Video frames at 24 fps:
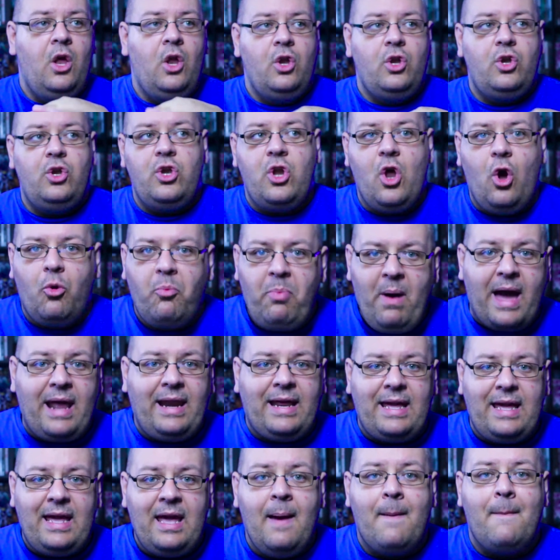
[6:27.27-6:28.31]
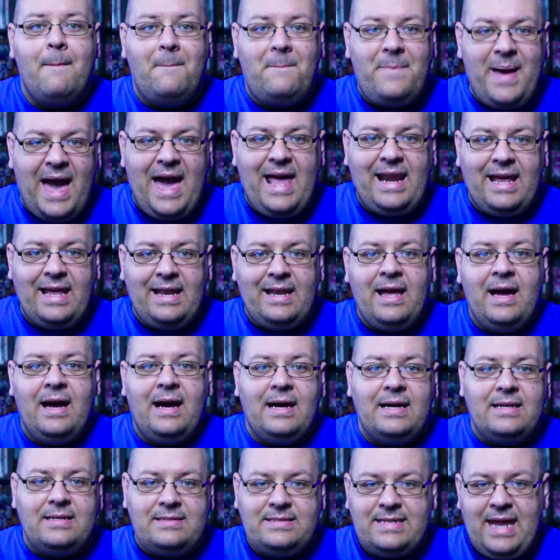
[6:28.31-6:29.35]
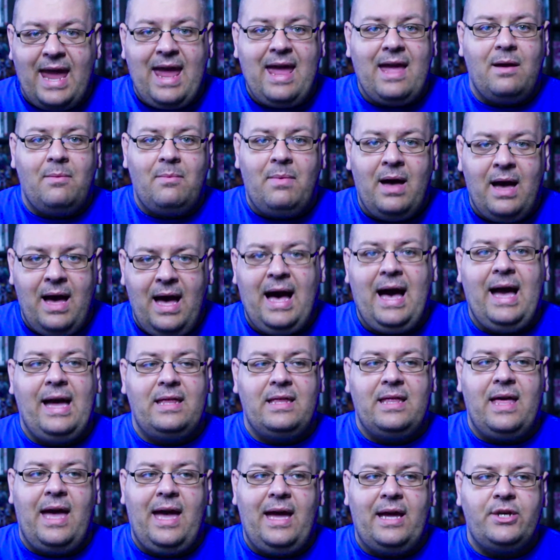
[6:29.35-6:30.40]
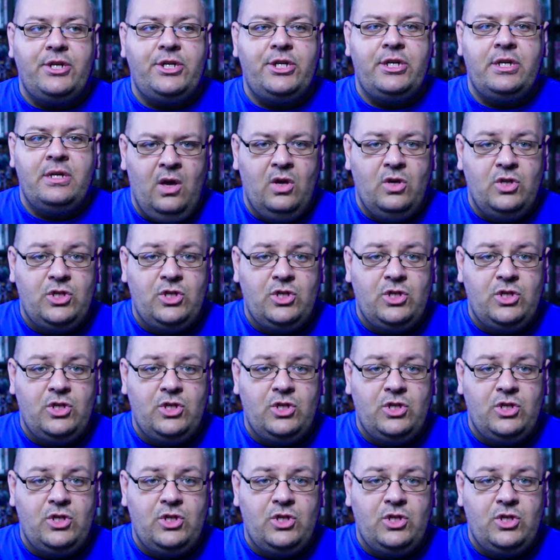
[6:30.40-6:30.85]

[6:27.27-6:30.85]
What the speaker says: Nobody batted a damn eyelash.